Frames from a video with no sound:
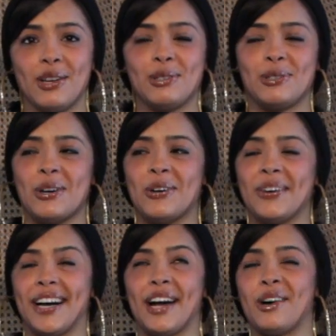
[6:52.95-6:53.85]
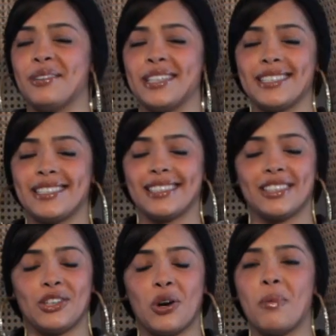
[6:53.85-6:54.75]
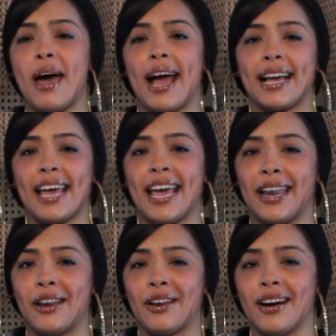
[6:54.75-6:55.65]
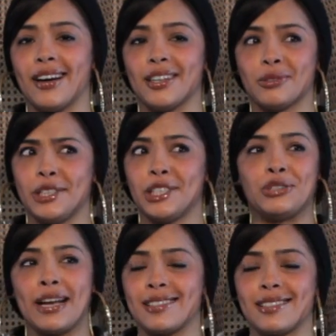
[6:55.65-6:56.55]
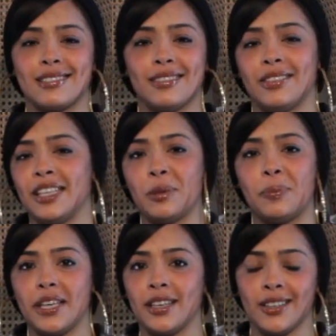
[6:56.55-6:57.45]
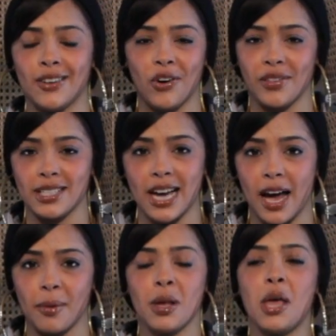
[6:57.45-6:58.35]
So I always go back and readdress the EP all the time.